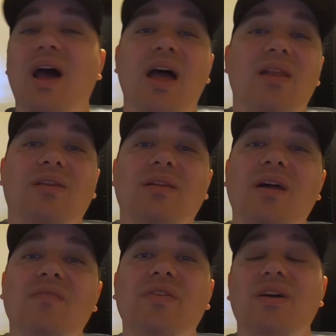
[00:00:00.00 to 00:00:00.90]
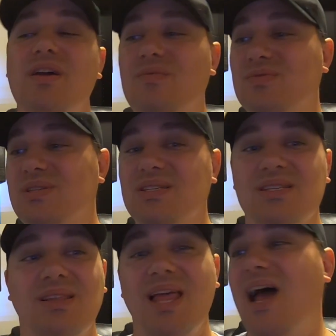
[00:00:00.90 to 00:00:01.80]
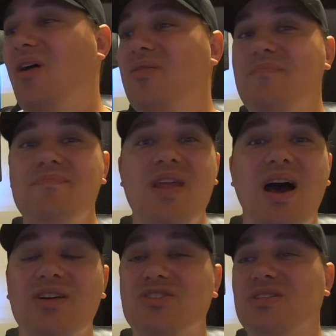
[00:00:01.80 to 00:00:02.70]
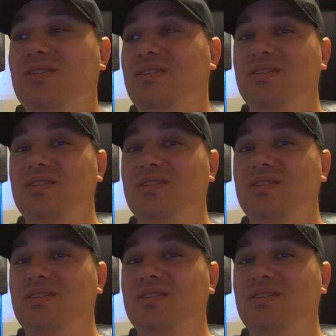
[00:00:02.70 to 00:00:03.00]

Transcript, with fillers: I loved it. It was this loud, obnoxious.